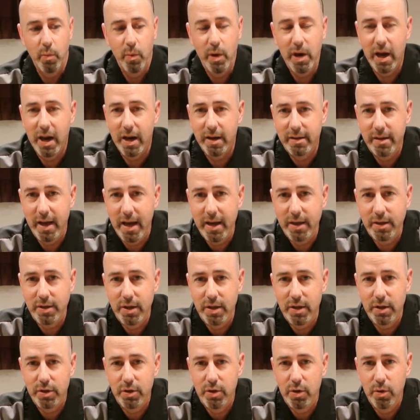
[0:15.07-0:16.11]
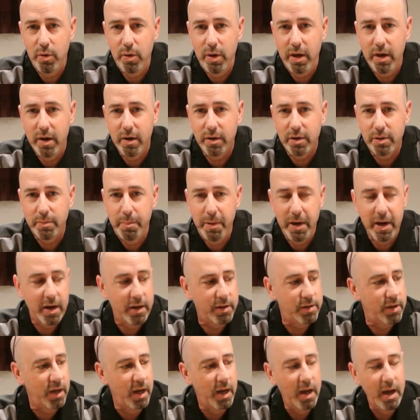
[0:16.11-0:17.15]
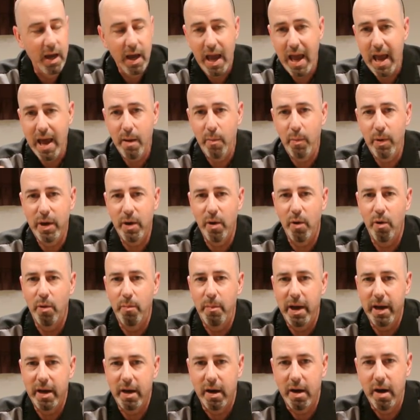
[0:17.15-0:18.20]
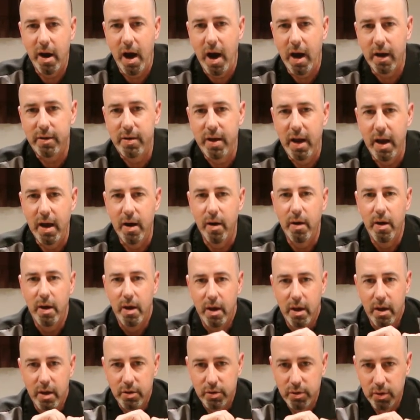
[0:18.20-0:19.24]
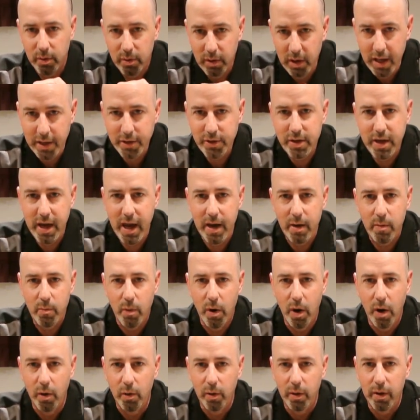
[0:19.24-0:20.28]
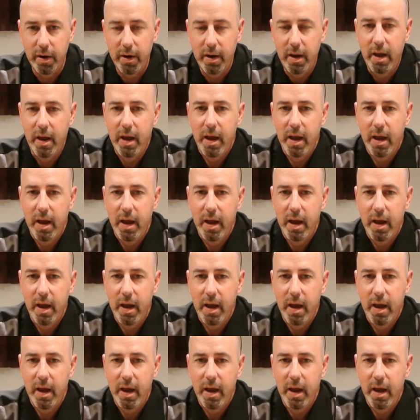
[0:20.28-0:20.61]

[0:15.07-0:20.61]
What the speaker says: We got to taste these two here spirits, and we gonna make a cocktail. So let's get rolling.